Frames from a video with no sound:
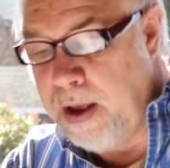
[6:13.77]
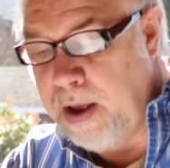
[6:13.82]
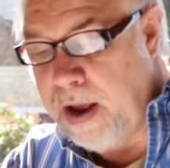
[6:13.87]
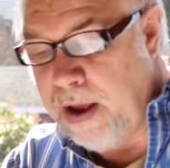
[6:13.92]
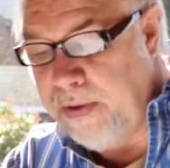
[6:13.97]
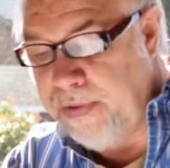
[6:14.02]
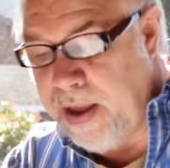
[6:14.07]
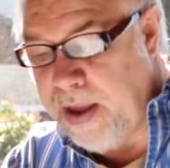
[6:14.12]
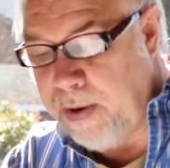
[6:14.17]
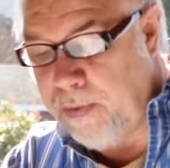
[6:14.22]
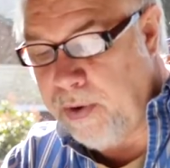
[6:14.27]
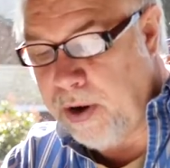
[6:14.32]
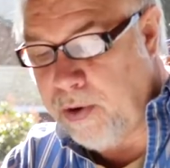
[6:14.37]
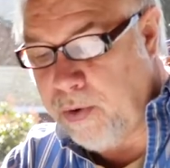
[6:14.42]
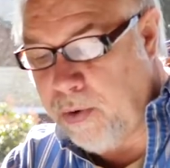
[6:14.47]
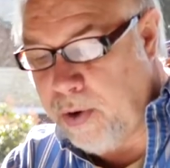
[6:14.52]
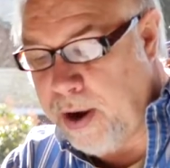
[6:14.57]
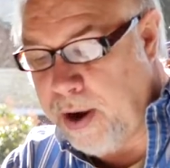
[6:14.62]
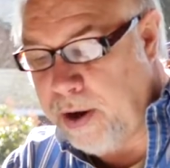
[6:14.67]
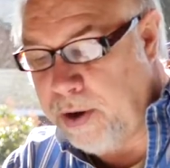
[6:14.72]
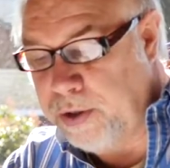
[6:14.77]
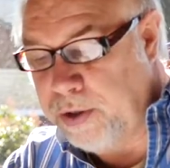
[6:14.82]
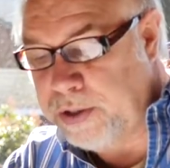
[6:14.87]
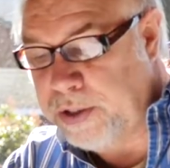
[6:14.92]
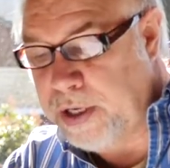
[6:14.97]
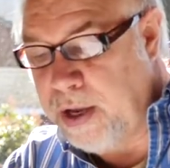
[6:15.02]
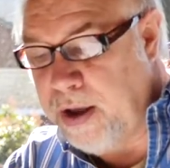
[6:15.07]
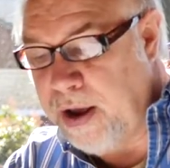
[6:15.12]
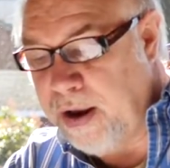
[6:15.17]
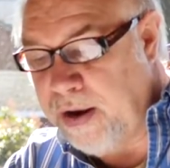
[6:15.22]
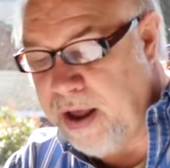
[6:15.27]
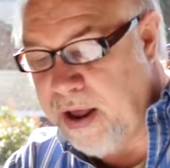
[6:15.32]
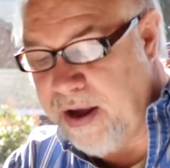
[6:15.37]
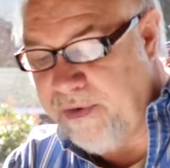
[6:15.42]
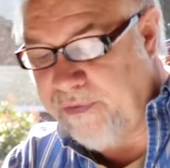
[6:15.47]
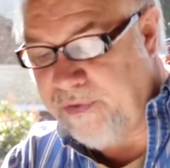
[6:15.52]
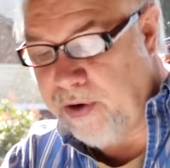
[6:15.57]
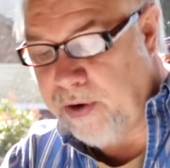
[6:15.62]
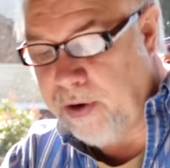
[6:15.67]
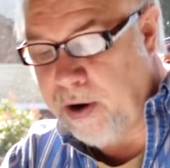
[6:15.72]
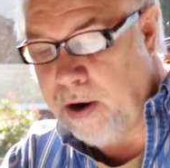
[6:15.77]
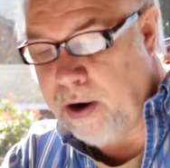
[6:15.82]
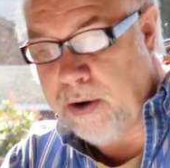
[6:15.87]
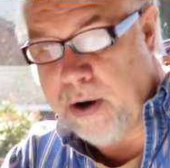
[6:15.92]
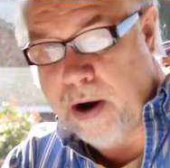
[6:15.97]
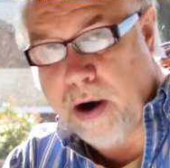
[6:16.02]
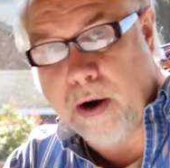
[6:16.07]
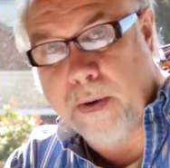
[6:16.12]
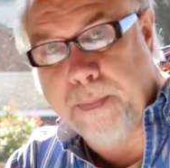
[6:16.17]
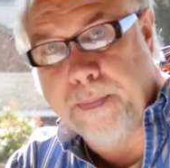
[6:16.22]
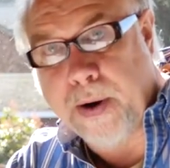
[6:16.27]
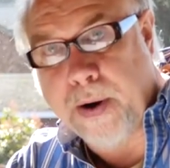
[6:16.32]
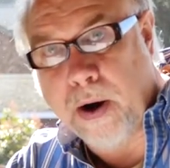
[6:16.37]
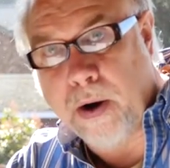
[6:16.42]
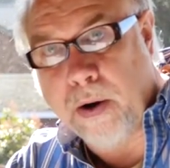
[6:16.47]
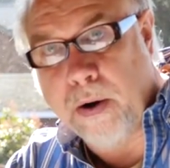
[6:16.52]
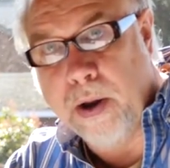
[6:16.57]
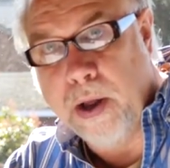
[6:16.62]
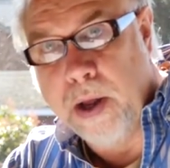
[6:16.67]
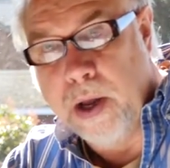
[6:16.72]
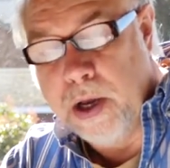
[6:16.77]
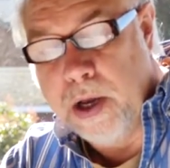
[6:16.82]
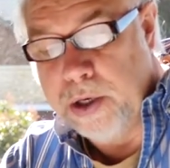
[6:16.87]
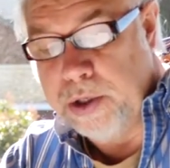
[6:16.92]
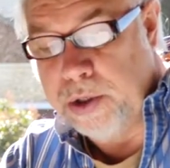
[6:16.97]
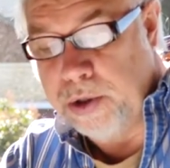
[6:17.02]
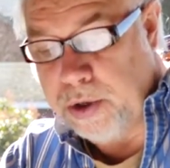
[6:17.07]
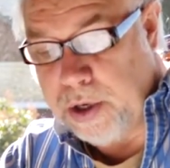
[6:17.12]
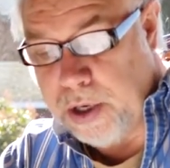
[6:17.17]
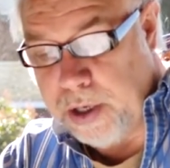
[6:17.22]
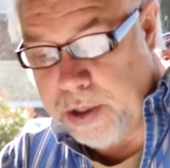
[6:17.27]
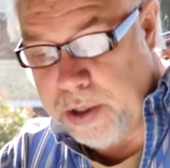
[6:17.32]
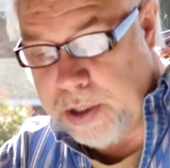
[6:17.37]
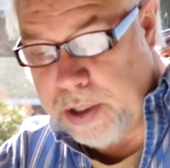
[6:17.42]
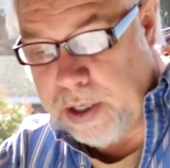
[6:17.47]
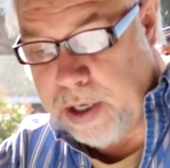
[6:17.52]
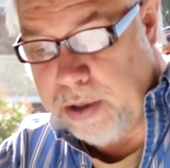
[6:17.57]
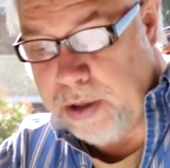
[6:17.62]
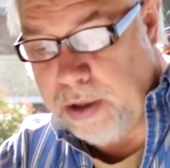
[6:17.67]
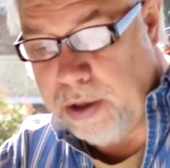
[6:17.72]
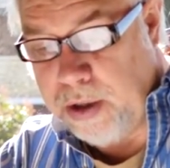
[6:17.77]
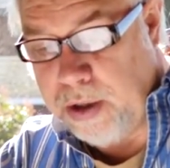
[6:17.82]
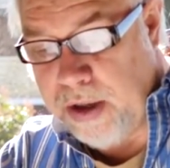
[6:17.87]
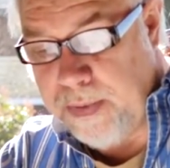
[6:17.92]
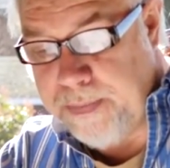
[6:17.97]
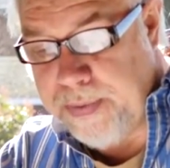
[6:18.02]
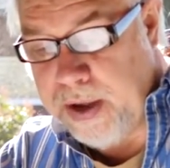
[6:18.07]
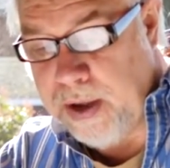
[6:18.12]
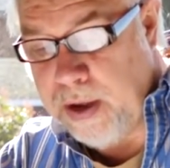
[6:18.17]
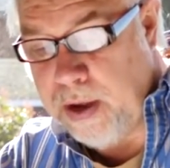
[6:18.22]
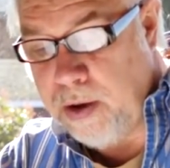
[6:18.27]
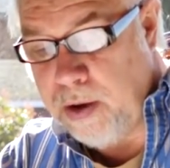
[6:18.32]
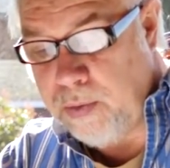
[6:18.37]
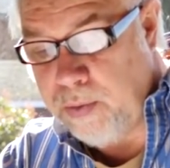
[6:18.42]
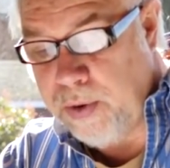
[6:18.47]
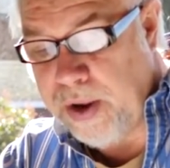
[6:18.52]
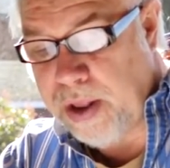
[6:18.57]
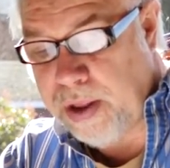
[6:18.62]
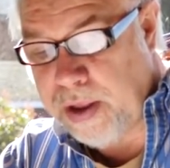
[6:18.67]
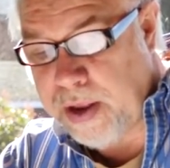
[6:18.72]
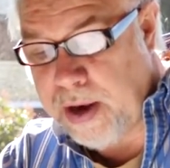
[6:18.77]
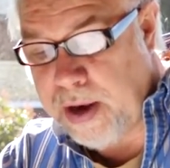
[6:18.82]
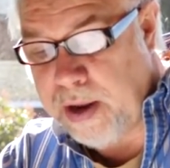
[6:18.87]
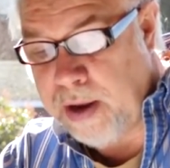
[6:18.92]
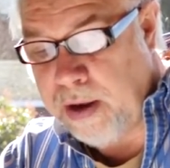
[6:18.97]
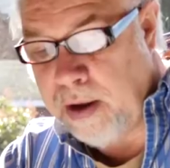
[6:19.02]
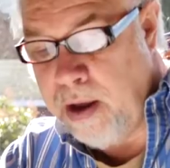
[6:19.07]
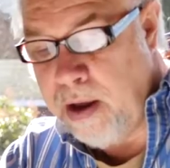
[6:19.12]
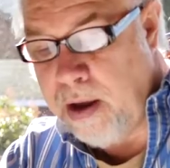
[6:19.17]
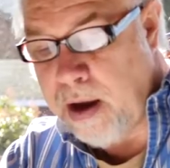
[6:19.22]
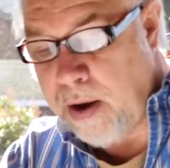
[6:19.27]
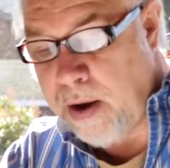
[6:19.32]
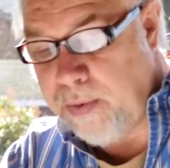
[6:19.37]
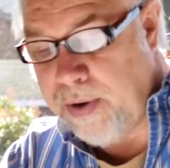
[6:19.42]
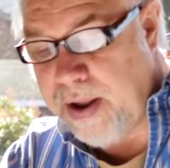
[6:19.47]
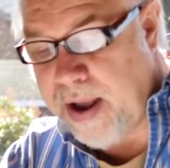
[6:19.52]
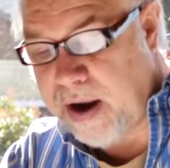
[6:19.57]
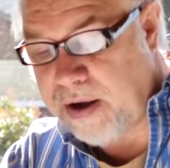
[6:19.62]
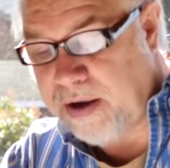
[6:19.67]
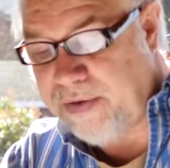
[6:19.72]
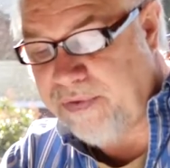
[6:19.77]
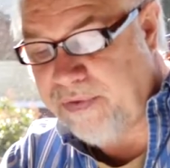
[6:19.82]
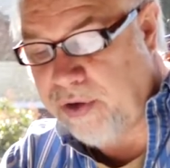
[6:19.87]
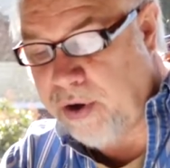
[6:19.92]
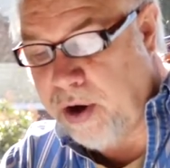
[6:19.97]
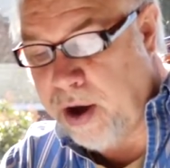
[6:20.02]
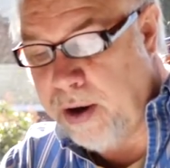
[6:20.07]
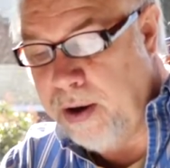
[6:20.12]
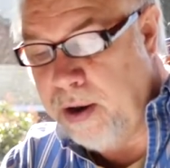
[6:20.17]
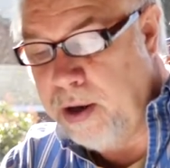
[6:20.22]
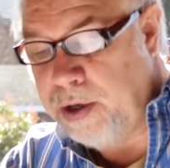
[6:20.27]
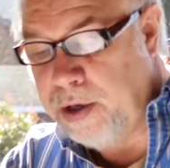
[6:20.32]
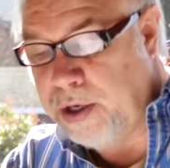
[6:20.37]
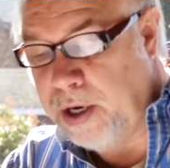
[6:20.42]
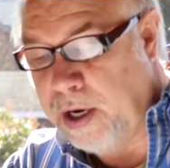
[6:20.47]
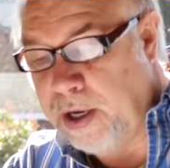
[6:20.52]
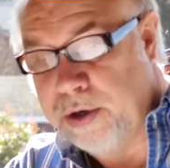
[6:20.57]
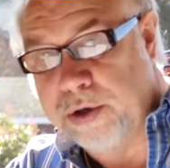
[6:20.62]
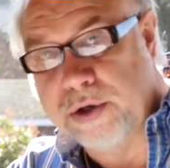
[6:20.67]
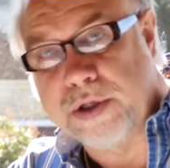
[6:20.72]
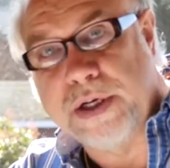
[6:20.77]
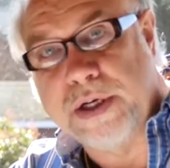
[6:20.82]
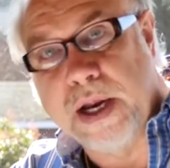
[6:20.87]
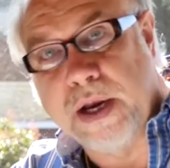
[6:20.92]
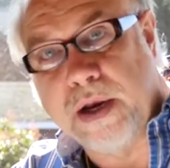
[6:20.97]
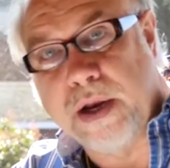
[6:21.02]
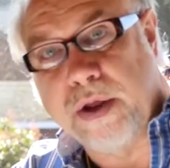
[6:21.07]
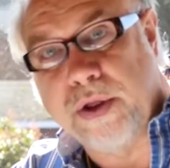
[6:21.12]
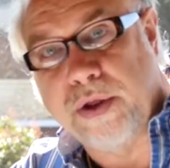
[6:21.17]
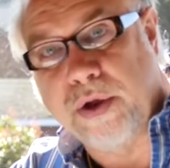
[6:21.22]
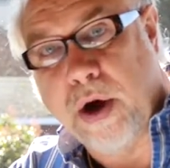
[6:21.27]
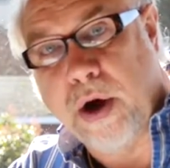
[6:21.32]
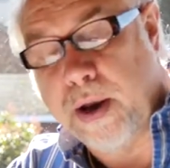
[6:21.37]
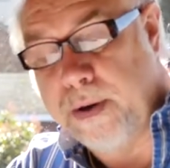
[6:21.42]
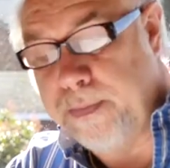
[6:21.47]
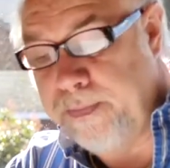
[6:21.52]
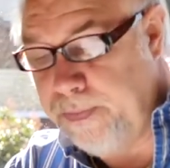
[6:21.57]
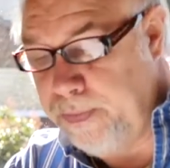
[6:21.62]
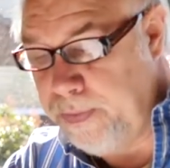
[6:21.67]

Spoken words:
and that requires an effort on our part to continually be resetting our reactive thought to understanding thought.